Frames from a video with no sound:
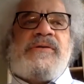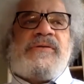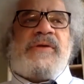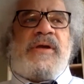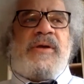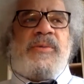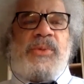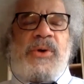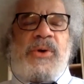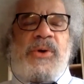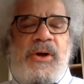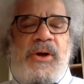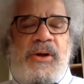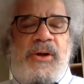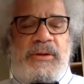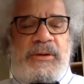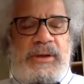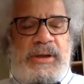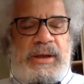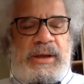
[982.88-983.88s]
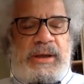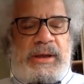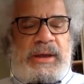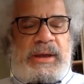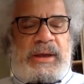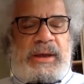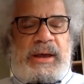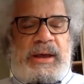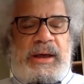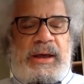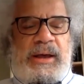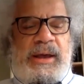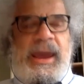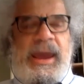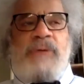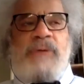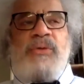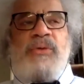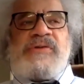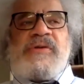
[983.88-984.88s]
St. Paul
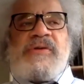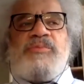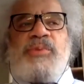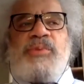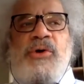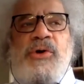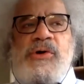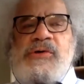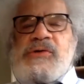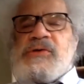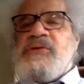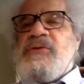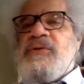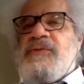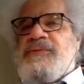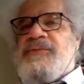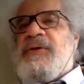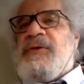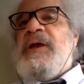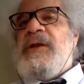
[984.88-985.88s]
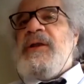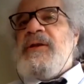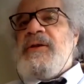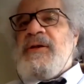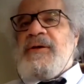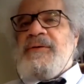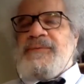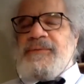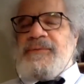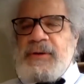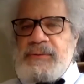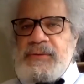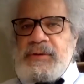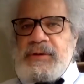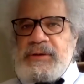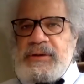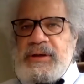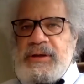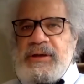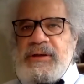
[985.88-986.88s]
and was a personal friend of
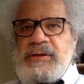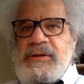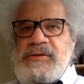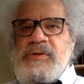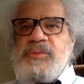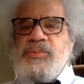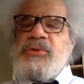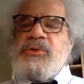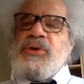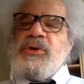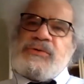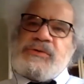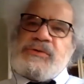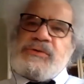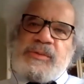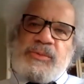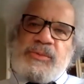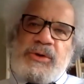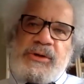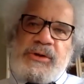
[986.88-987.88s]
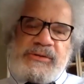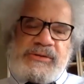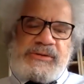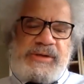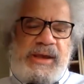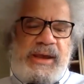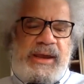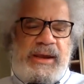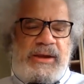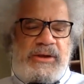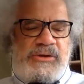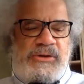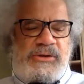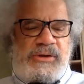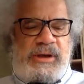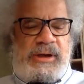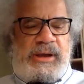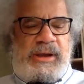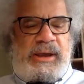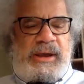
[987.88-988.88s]
Frederick Douglass, approached him on stage
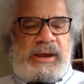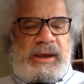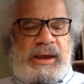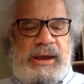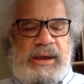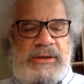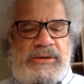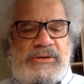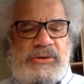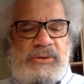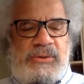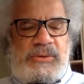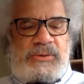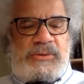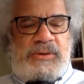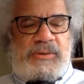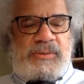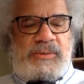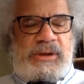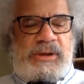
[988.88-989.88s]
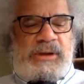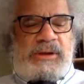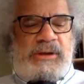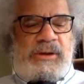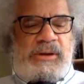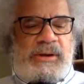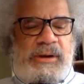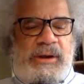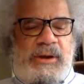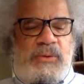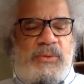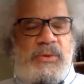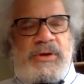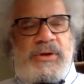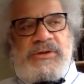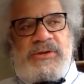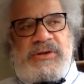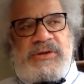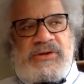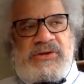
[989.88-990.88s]
and told him, look, I
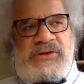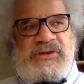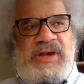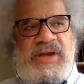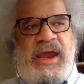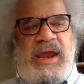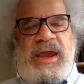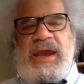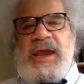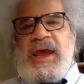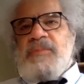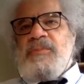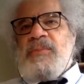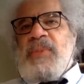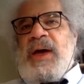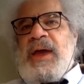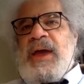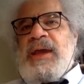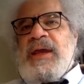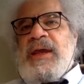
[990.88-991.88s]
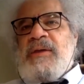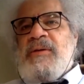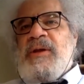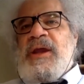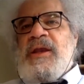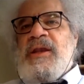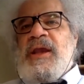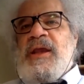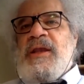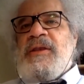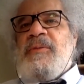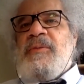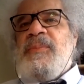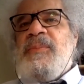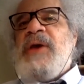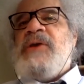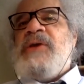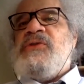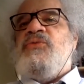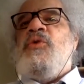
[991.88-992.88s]
want you to stay at in the
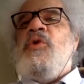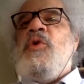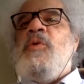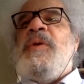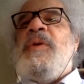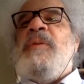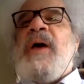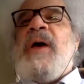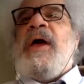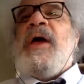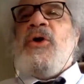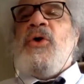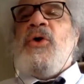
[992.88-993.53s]
best room in my